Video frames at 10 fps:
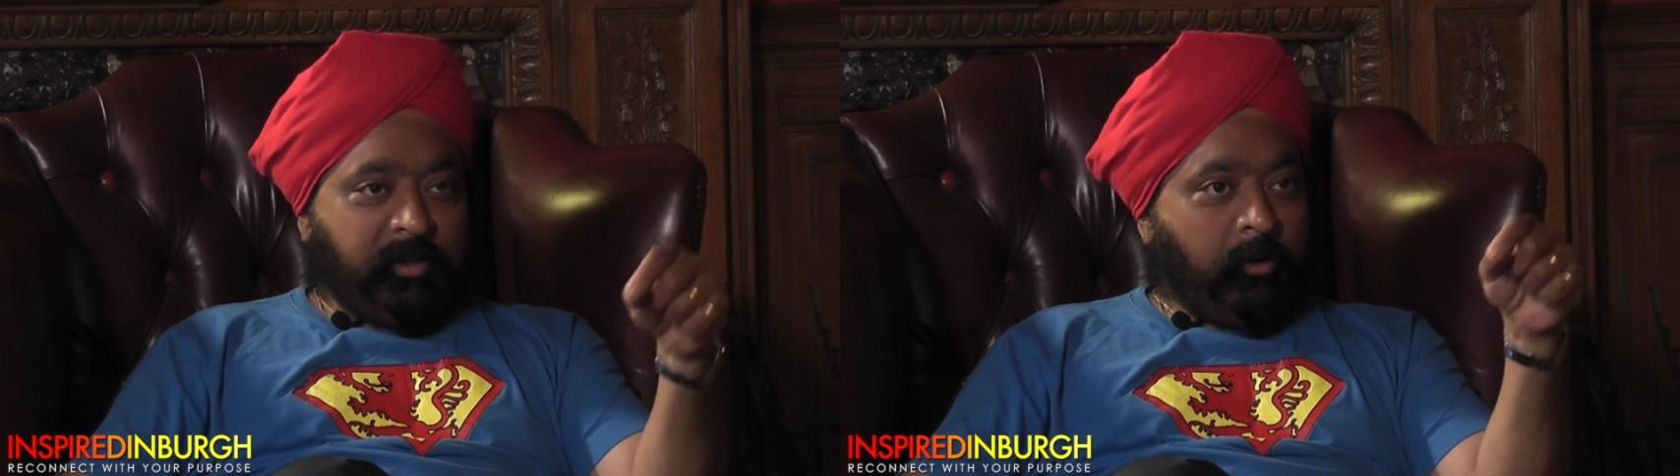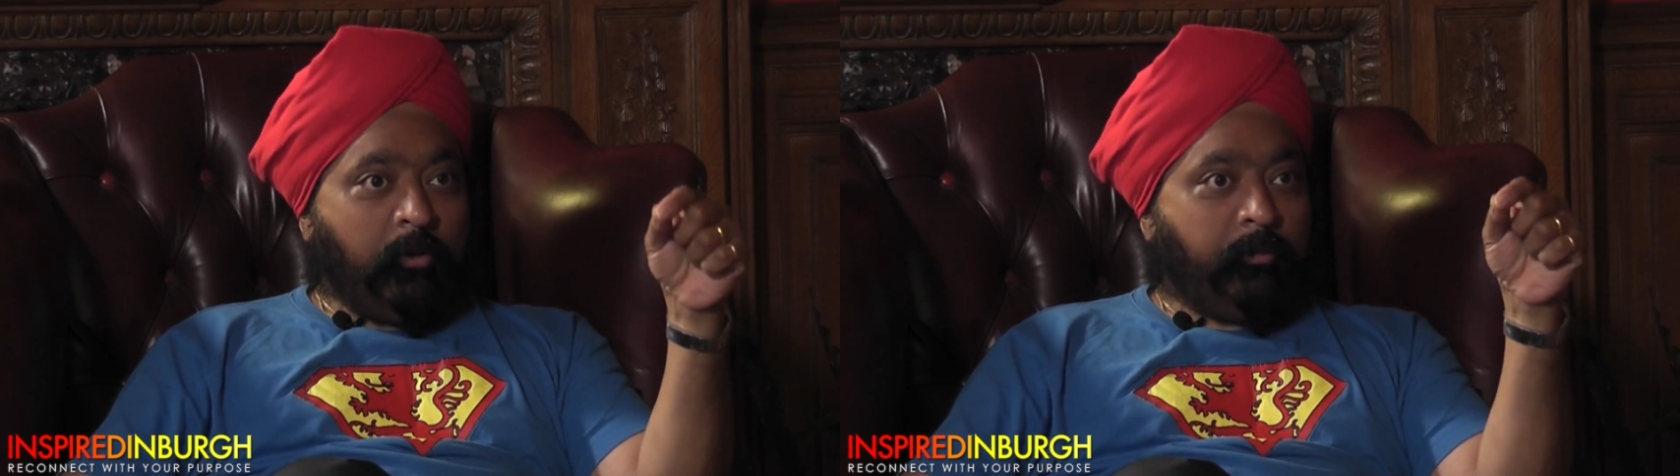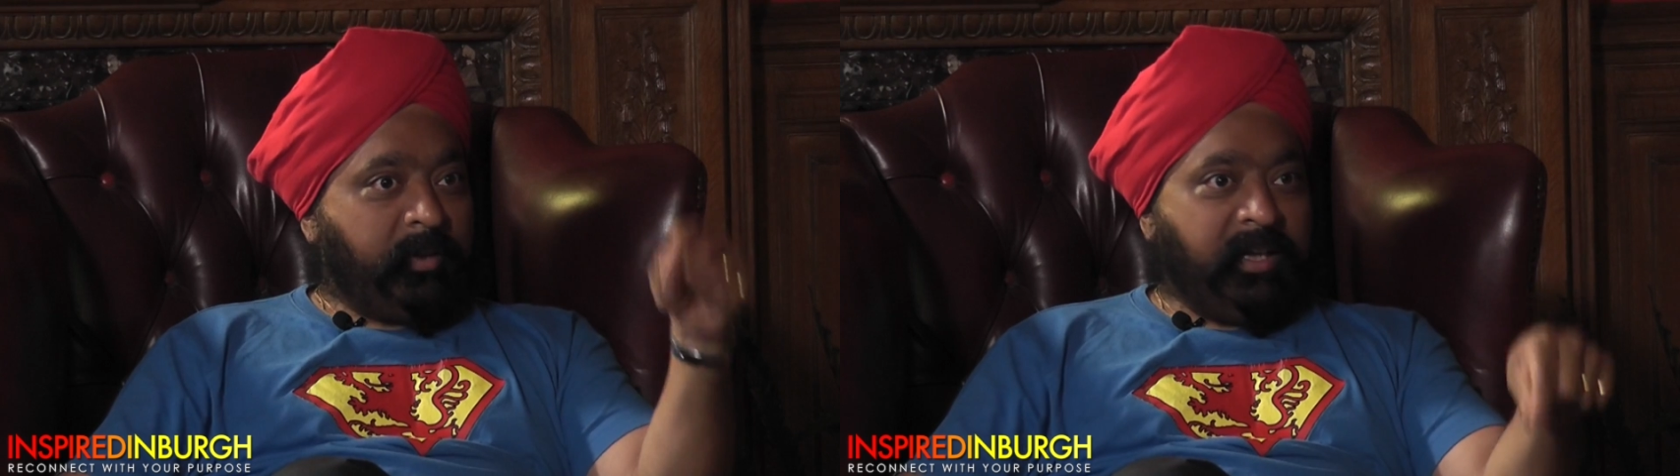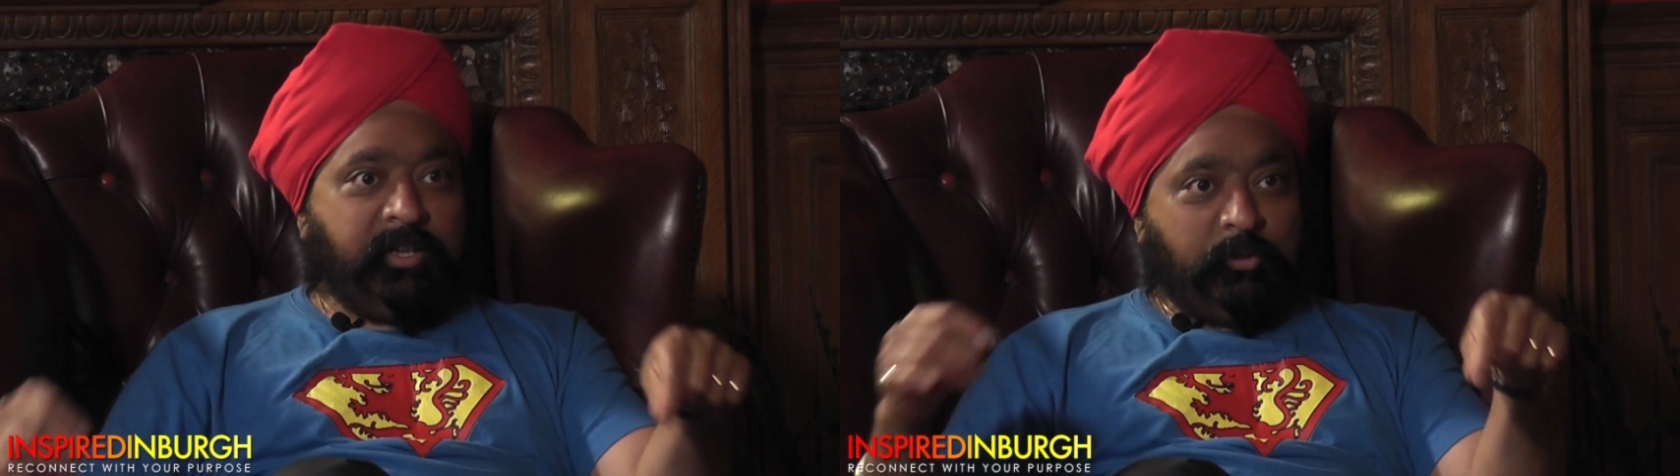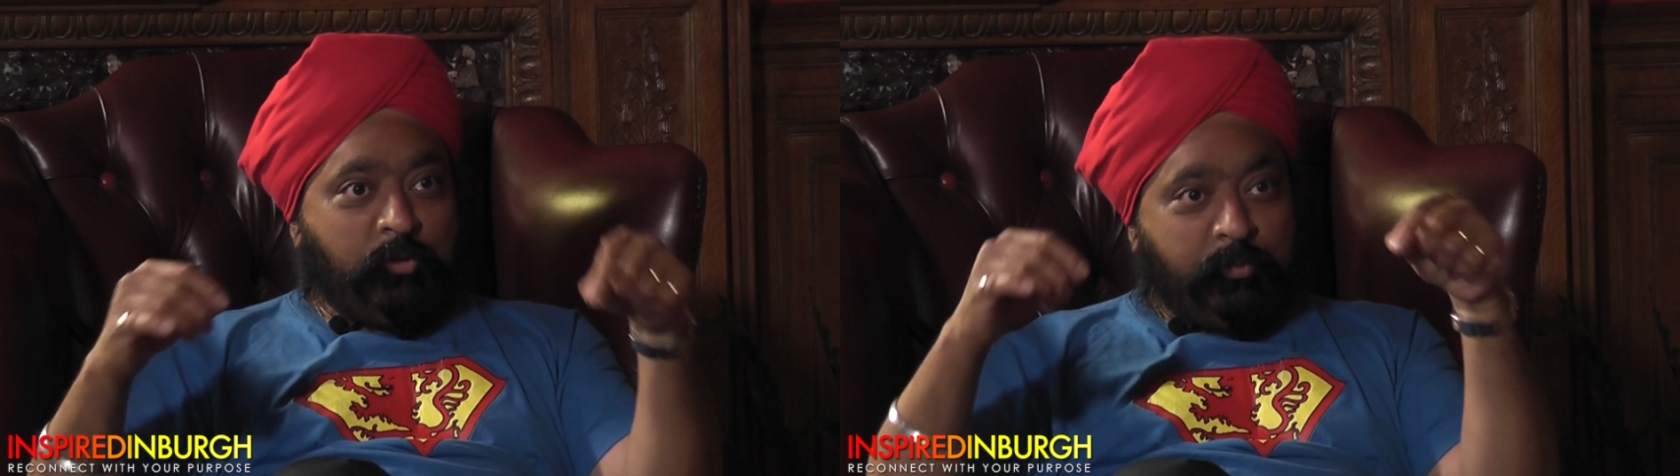girl
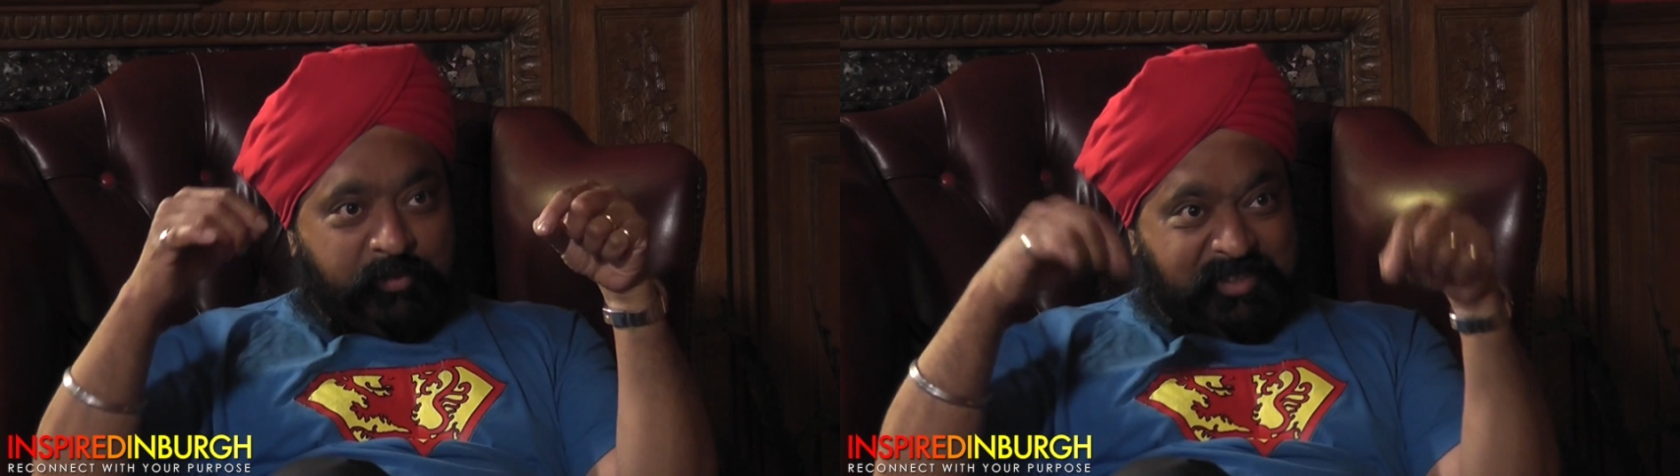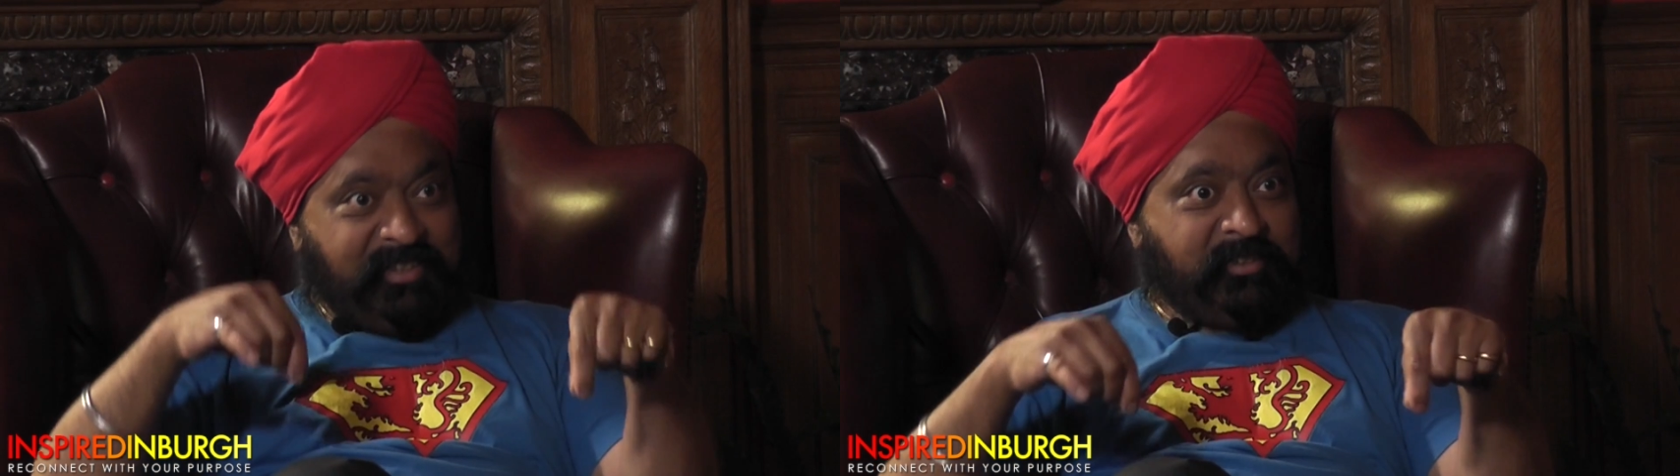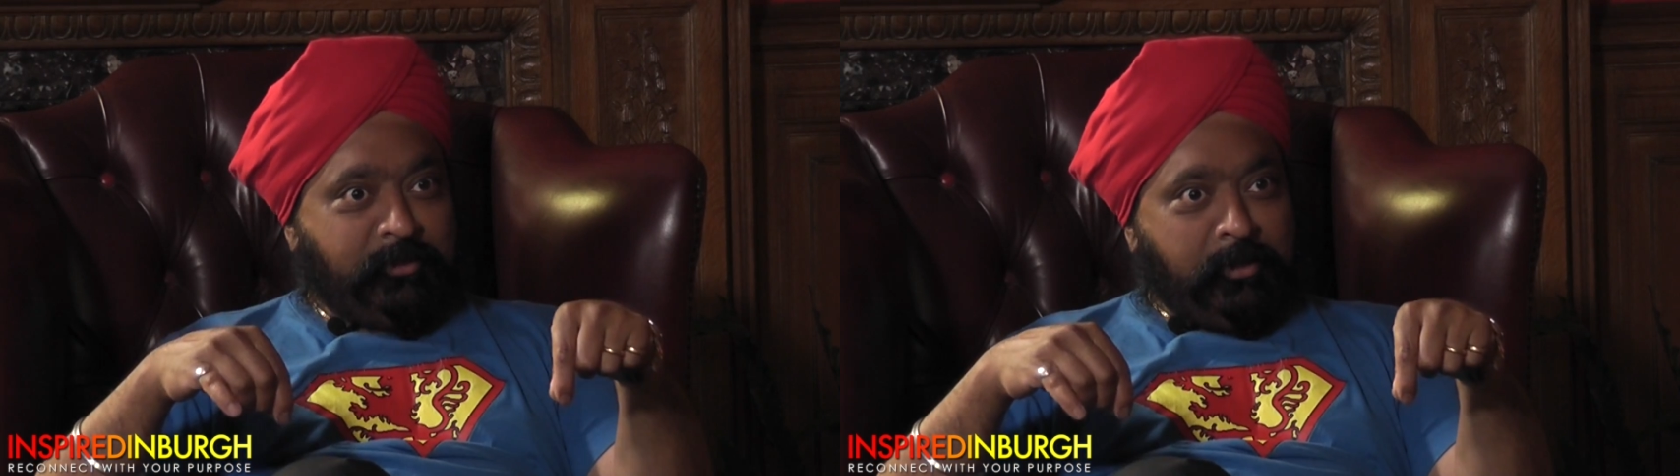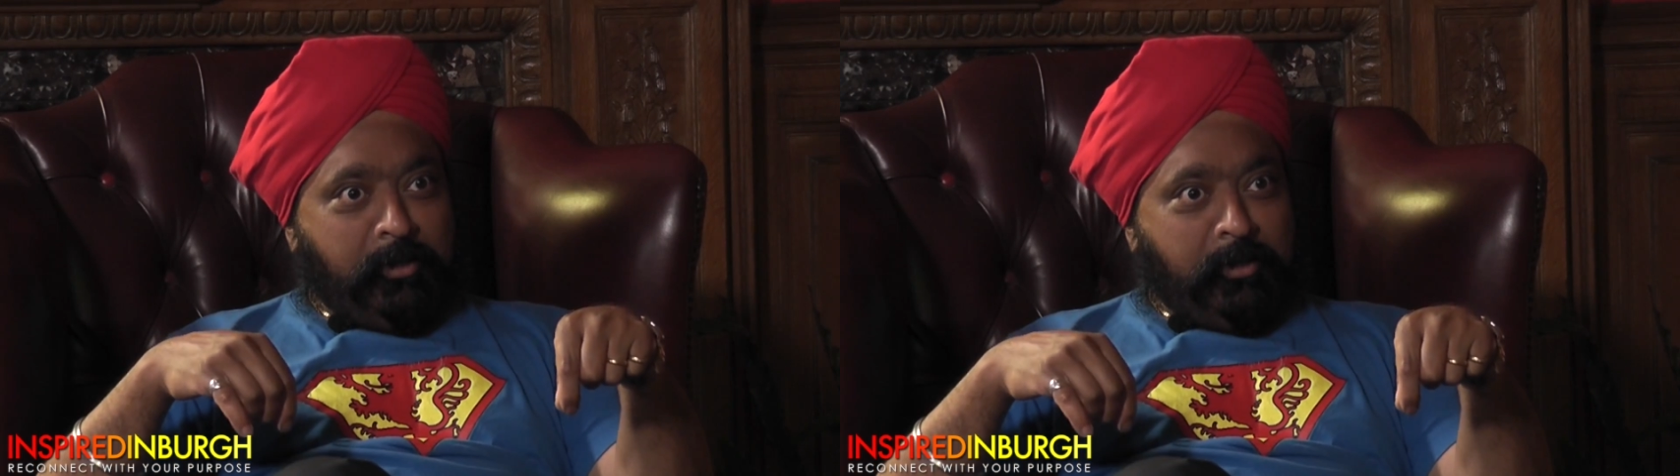planted 2 seeds.